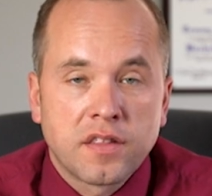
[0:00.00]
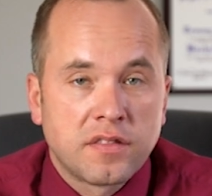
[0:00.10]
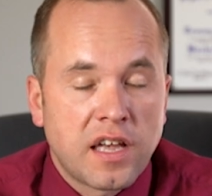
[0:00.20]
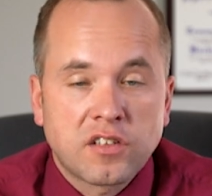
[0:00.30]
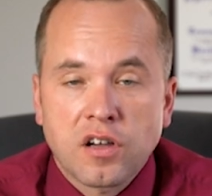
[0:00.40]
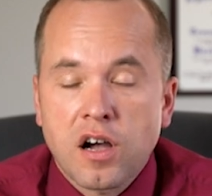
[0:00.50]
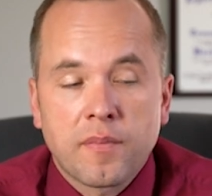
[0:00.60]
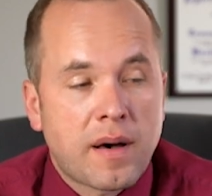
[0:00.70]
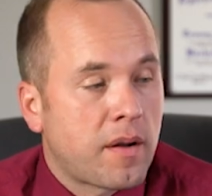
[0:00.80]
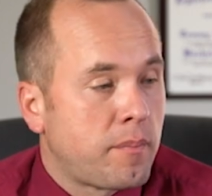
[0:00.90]
they talk
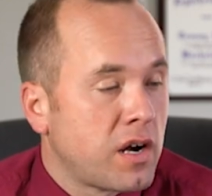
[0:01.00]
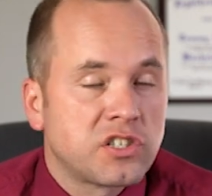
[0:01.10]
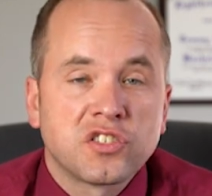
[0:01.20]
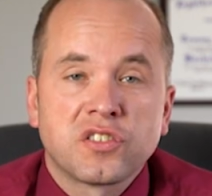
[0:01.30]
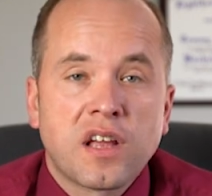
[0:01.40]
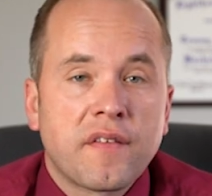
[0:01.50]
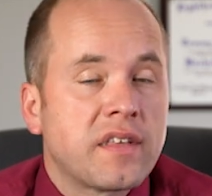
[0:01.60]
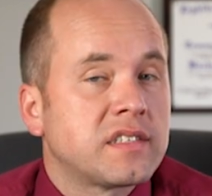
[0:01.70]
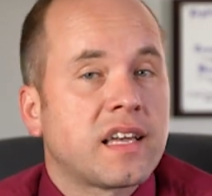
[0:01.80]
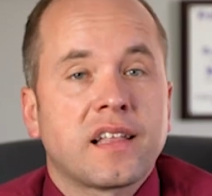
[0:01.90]
about a bunch of stuff,
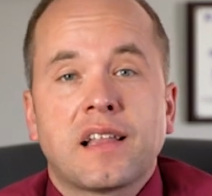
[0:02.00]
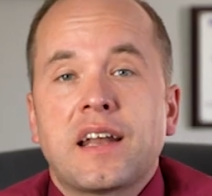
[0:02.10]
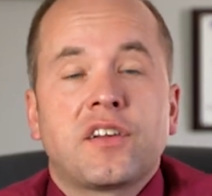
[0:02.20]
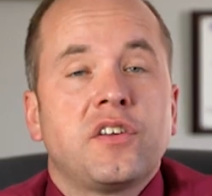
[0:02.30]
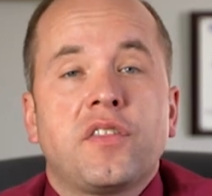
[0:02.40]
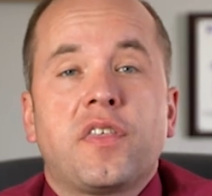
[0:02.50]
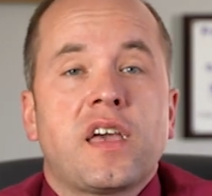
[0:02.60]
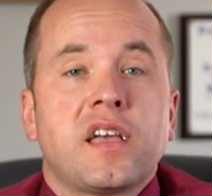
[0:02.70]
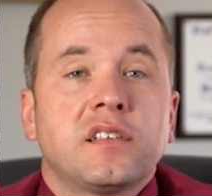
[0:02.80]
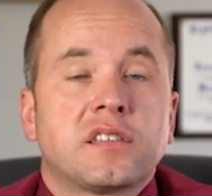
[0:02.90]
they say a lot of good
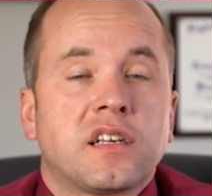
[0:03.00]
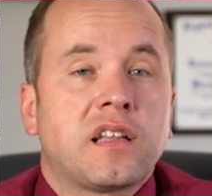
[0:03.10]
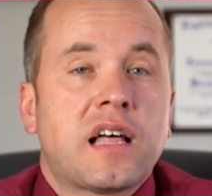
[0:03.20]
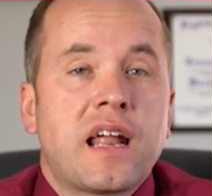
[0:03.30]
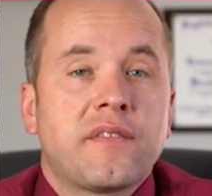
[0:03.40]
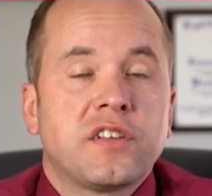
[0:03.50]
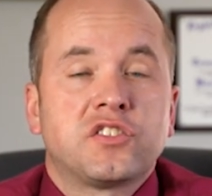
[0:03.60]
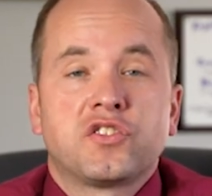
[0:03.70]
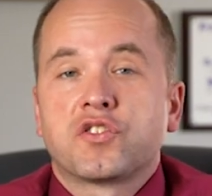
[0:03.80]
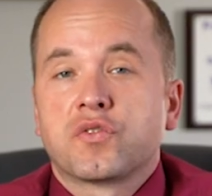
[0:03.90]
things, and a lot of
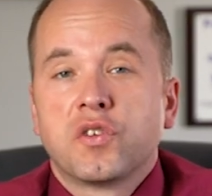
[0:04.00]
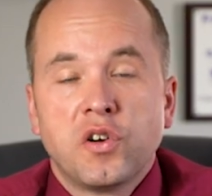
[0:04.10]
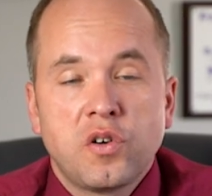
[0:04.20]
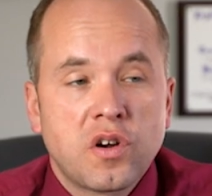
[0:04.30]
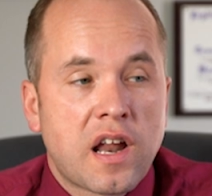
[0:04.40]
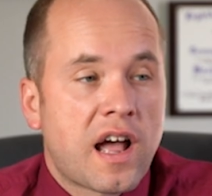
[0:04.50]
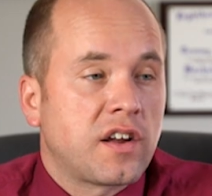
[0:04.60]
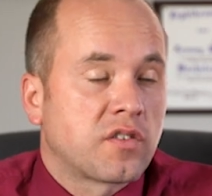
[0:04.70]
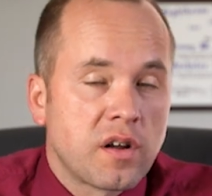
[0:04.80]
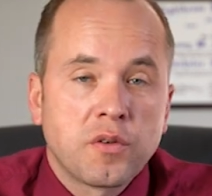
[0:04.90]
it's true, and I
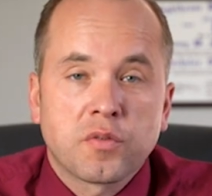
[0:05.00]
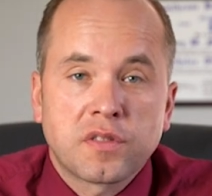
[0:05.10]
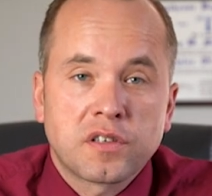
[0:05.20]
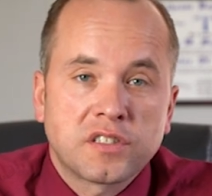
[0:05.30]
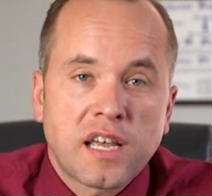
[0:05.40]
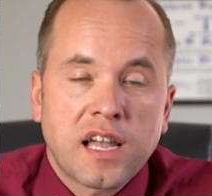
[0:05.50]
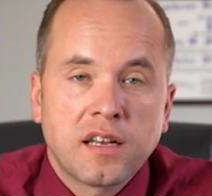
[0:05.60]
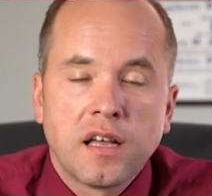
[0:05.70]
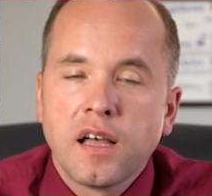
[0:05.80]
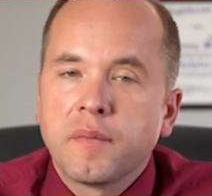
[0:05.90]
agree with what they're
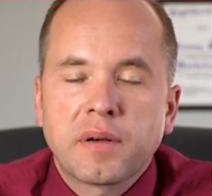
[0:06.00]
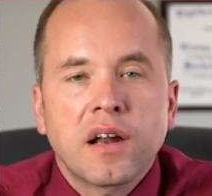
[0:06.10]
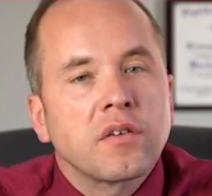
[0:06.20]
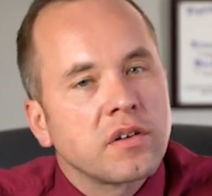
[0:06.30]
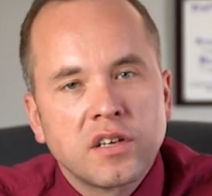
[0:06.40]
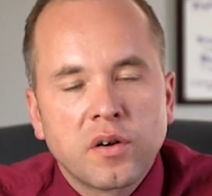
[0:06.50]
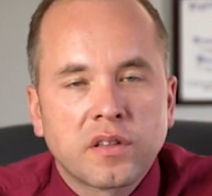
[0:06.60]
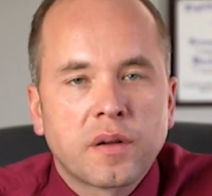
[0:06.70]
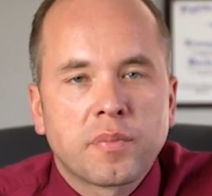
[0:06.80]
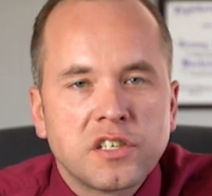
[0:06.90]
saying, but I don't really know
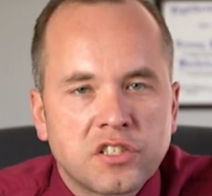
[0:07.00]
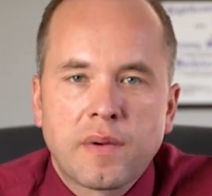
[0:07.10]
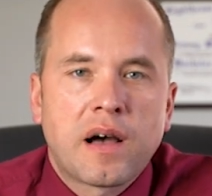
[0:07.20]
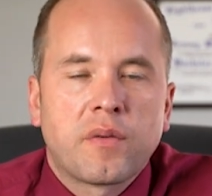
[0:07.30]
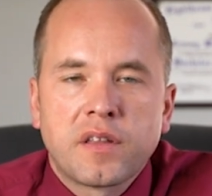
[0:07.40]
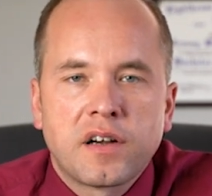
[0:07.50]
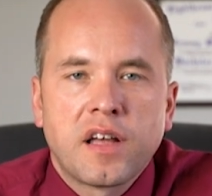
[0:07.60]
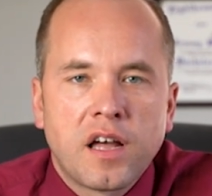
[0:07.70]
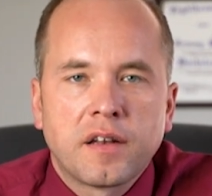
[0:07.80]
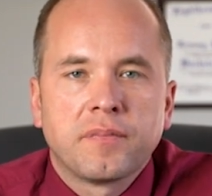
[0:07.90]
what they preached about when they're
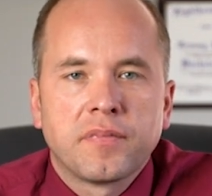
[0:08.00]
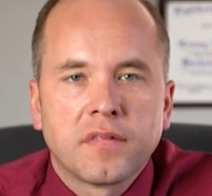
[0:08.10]
done.